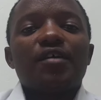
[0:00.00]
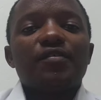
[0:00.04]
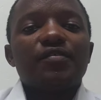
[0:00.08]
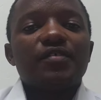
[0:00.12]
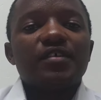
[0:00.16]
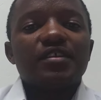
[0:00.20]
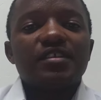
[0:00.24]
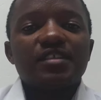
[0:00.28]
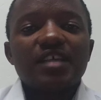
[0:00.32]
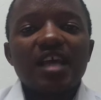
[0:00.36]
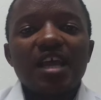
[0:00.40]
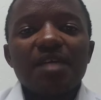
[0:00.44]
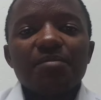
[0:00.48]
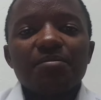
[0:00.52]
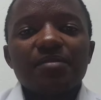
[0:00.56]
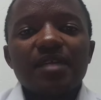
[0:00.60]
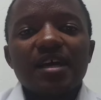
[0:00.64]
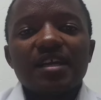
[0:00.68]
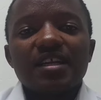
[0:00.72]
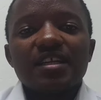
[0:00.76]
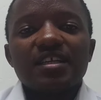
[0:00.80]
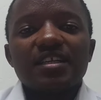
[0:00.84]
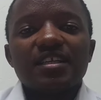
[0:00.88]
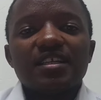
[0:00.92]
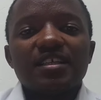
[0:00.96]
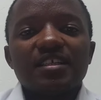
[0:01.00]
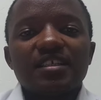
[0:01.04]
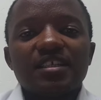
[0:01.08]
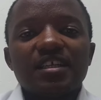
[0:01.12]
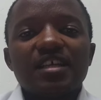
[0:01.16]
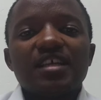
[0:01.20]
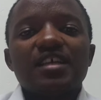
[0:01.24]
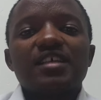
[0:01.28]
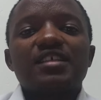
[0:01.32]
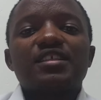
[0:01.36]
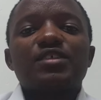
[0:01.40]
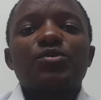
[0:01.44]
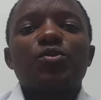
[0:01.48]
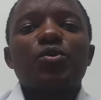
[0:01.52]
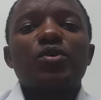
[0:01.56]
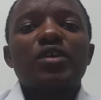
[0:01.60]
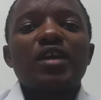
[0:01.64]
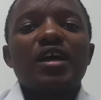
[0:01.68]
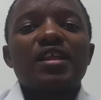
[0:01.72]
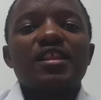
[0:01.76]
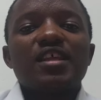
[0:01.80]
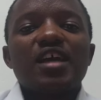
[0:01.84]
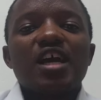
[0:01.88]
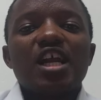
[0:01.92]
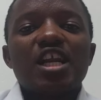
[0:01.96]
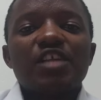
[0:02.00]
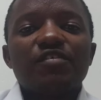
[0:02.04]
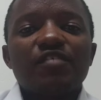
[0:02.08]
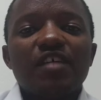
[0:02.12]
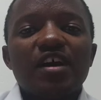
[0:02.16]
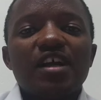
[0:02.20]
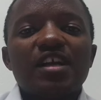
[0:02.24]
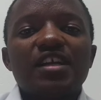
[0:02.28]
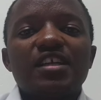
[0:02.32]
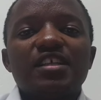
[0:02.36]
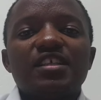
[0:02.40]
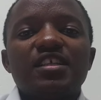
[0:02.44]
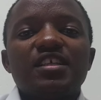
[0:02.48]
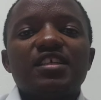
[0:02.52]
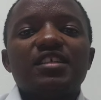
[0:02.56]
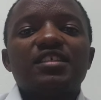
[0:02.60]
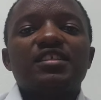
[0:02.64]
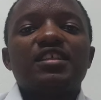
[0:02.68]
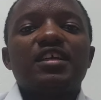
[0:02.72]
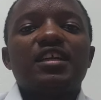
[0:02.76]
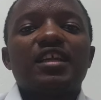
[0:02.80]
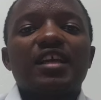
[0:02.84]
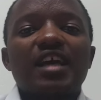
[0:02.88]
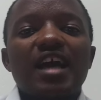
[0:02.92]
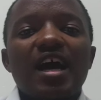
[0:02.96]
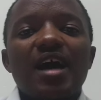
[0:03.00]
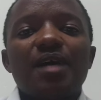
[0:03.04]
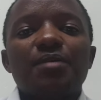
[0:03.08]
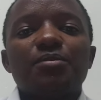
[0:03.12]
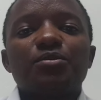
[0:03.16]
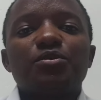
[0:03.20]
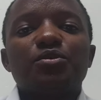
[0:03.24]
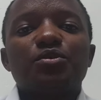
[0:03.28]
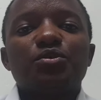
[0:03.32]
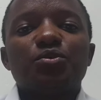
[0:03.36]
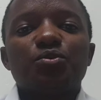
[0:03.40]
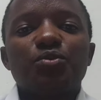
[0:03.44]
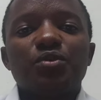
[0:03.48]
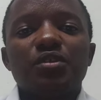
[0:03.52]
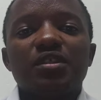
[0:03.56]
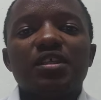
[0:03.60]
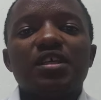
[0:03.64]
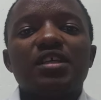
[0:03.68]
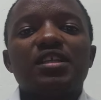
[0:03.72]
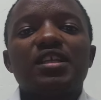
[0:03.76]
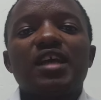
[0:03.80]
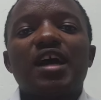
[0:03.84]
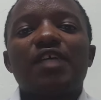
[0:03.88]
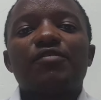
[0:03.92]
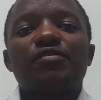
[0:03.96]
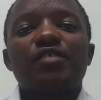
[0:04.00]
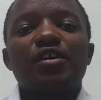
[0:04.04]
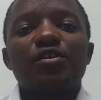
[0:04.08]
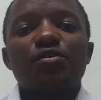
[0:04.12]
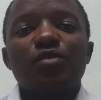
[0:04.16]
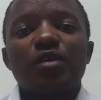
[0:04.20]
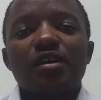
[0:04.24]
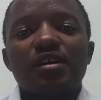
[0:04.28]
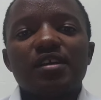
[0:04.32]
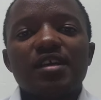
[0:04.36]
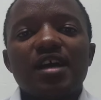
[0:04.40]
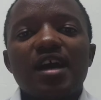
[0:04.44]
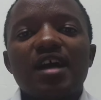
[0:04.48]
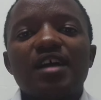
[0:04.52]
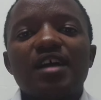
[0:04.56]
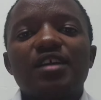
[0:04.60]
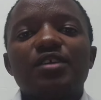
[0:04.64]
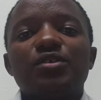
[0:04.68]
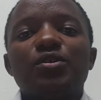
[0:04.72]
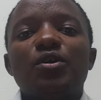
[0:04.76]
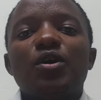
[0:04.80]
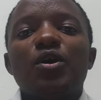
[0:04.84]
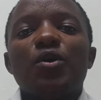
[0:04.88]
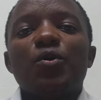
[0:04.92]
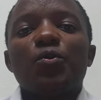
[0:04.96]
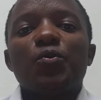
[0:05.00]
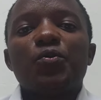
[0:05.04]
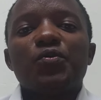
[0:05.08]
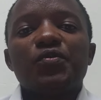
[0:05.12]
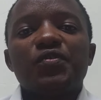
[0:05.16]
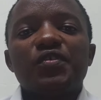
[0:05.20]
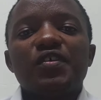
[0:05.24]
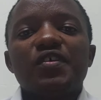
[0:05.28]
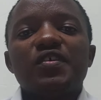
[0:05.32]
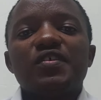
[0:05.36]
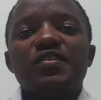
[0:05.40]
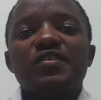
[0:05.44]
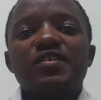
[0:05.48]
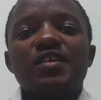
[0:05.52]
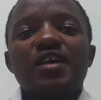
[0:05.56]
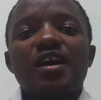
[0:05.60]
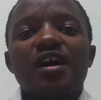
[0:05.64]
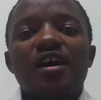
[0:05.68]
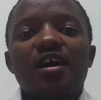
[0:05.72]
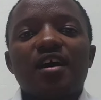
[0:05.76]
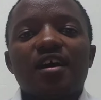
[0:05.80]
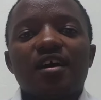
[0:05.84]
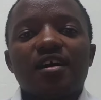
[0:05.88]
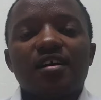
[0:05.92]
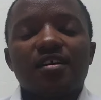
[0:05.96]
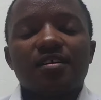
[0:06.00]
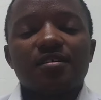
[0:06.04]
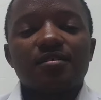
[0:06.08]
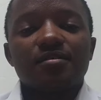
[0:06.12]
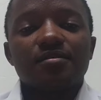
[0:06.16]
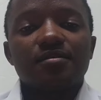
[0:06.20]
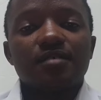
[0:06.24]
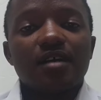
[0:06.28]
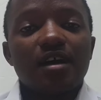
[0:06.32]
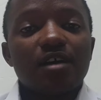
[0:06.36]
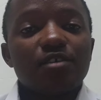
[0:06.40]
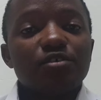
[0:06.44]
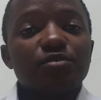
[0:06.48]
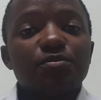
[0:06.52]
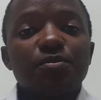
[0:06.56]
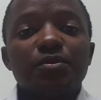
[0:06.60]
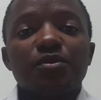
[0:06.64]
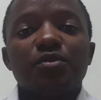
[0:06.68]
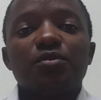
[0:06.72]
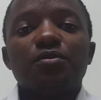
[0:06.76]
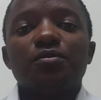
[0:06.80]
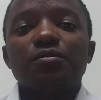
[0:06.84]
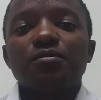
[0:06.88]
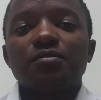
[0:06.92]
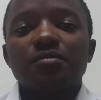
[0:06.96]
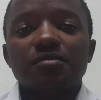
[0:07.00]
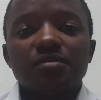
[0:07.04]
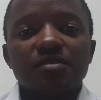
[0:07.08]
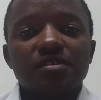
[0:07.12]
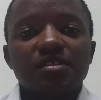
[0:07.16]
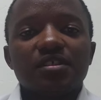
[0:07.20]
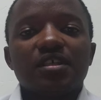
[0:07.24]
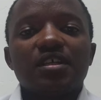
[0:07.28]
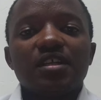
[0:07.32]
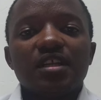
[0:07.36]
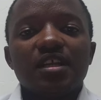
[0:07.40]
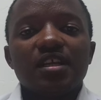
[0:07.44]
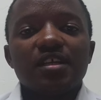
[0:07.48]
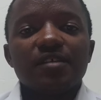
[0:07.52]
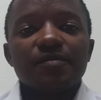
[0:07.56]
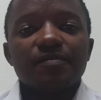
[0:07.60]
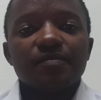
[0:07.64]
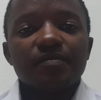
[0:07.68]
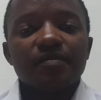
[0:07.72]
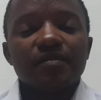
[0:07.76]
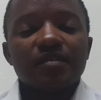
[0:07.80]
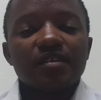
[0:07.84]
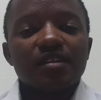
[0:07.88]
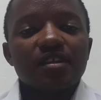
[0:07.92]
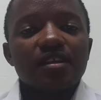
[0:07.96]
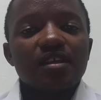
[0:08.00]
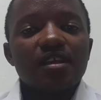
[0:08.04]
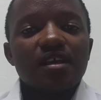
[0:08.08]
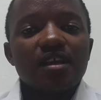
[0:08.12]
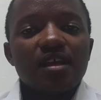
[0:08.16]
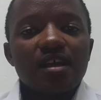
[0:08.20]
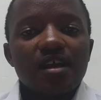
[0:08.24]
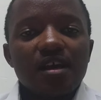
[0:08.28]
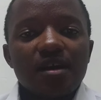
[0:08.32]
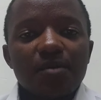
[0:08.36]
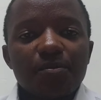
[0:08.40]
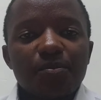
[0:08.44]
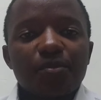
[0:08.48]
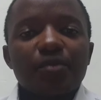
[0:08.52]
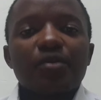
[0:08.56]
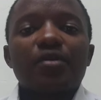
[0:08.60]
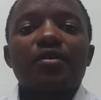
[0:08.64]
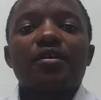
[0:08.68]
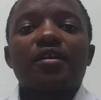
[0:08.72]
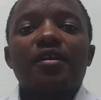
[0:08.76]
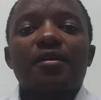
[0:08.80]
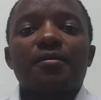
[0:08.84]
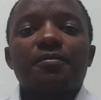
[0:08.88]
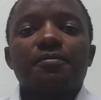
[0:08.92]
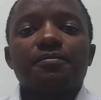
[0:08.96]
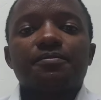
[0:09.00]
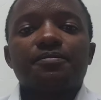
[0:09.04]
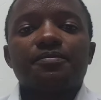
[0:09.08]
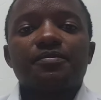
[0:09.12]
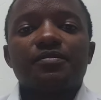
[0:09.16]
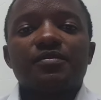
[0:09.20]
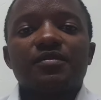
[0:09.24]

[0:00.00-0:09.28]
the time that it takes, what are the advantages that comes with it after you are done with this Ausbildung training program.